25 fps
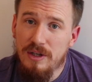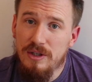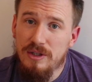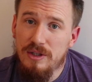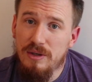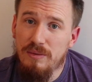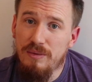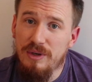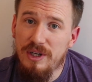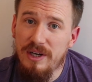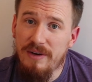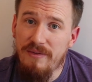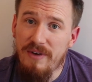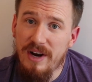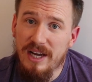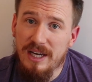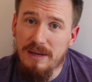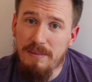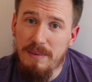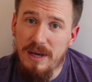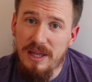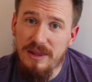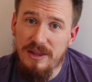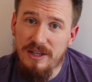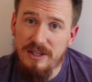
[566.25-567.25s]
So would I
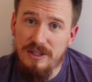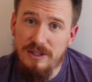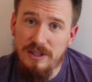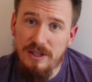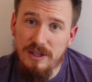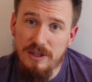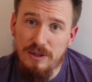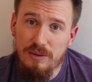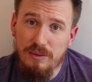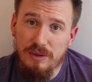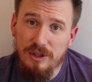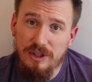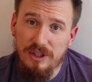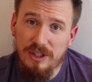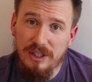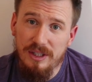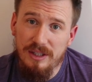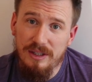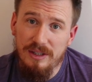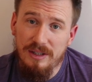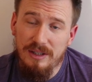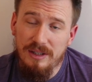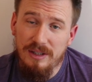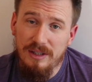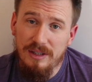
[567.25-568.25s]
recommend this dishwasher?